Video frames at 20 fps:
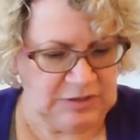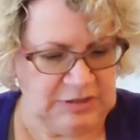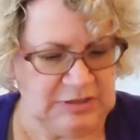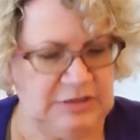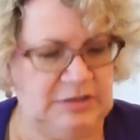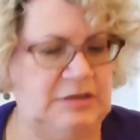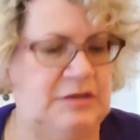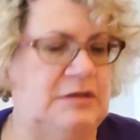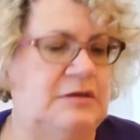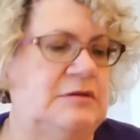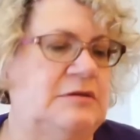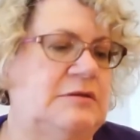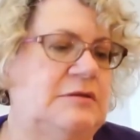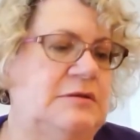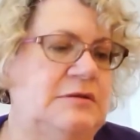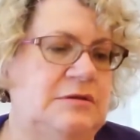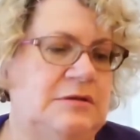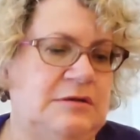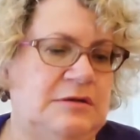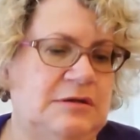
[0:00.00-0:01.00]
and
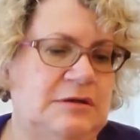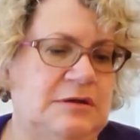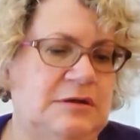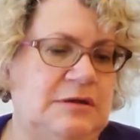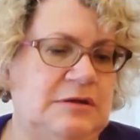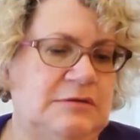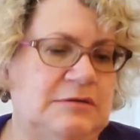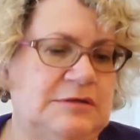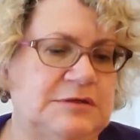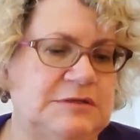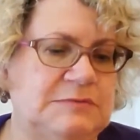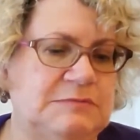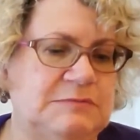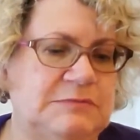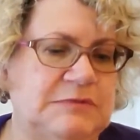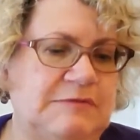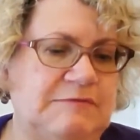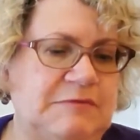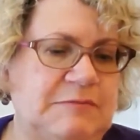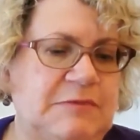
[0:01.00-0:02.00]
there's a
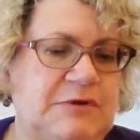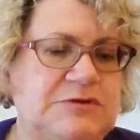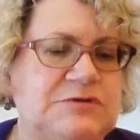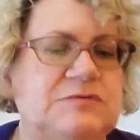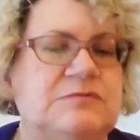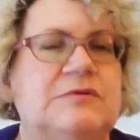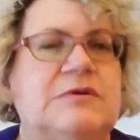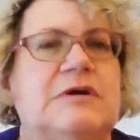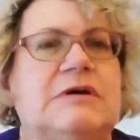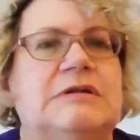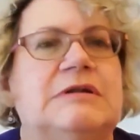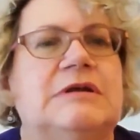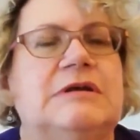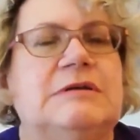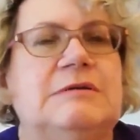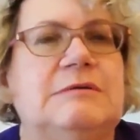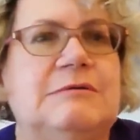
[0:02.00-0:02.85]
lovely mushroom colour